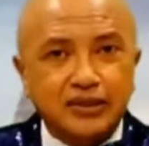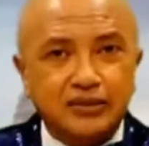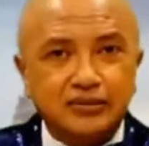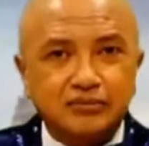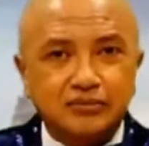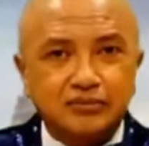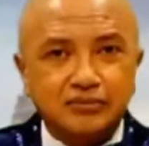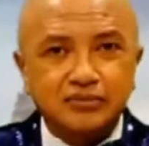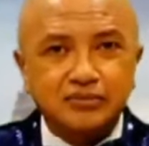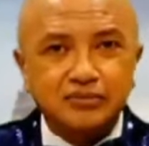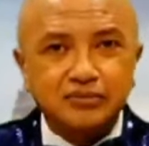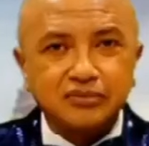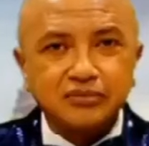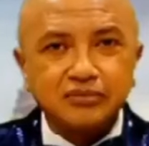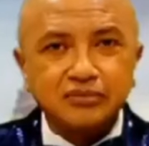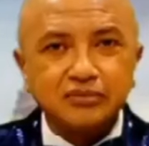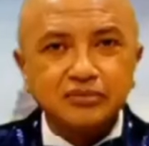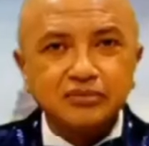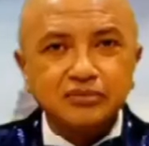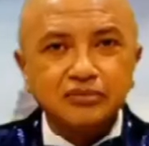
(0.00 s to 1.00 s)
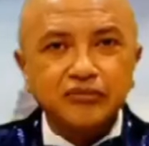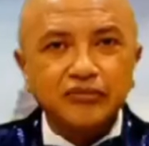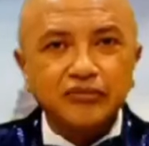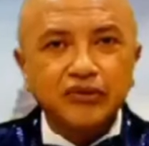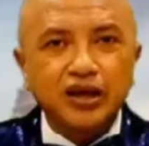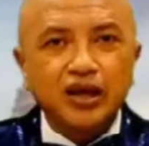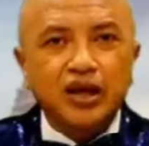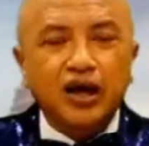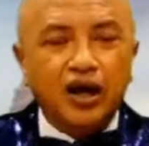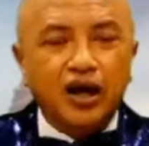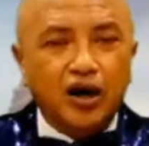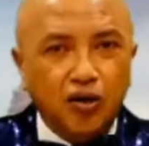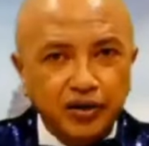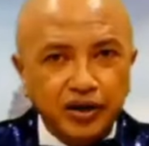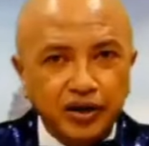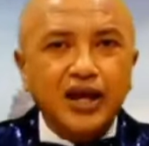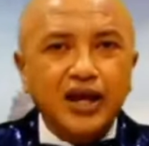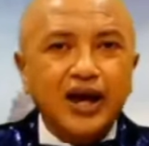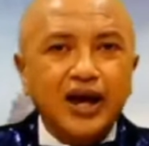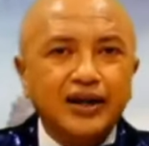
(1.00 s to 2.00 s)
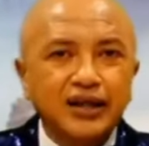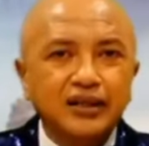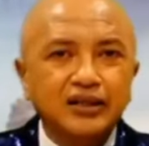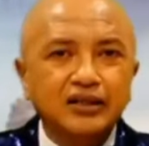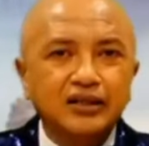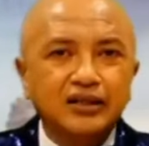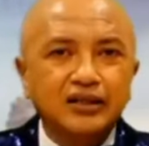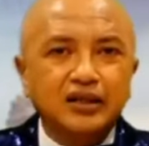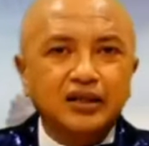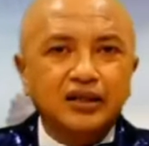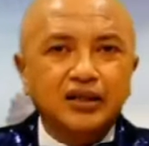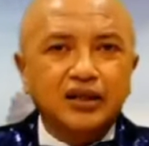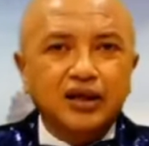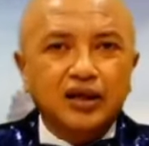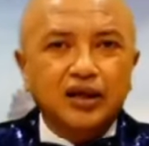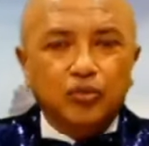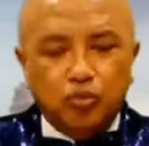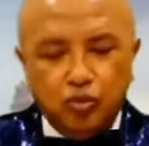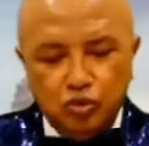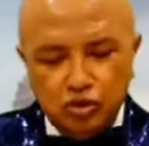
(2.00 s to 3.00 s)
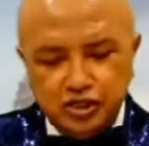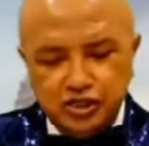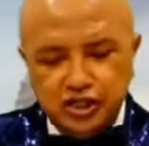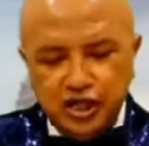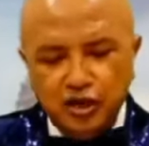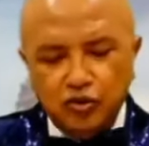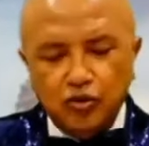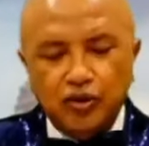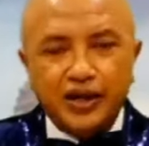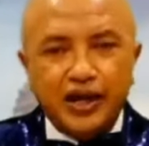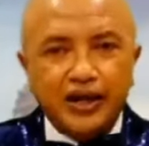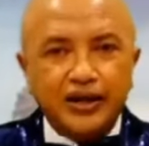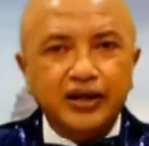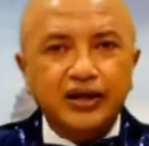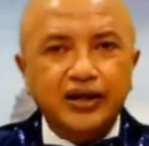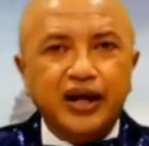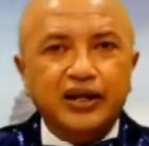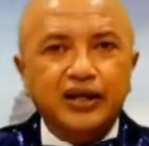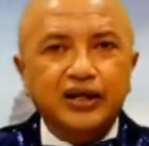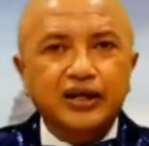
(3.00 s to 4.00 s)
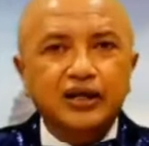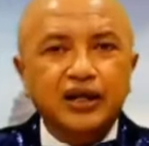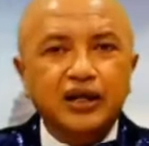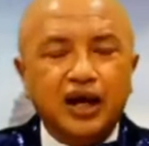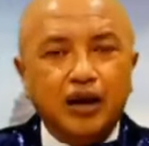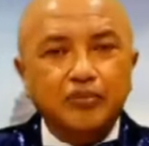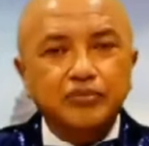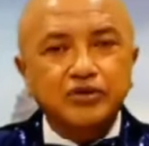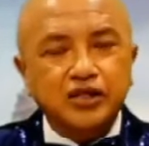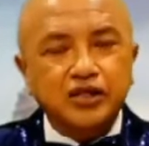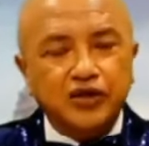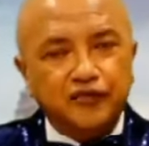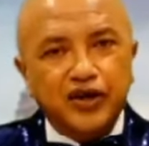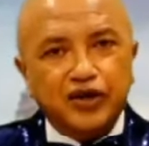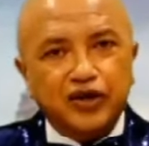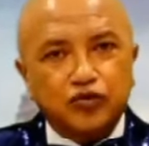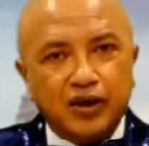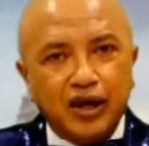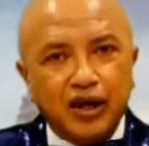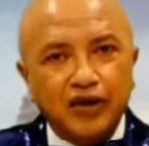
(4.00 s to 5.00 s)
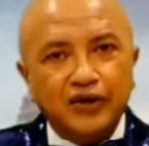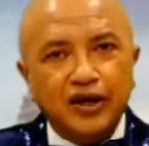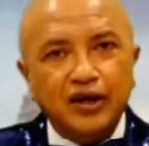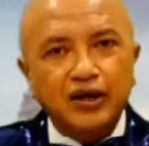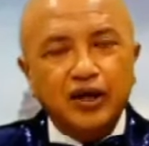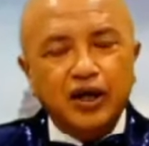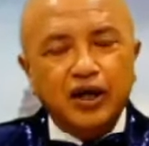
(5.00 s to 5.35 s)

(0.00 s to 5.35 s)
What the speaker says: His name is in. Moses is his name. In Sefer Torah, it's Moses, but Quran of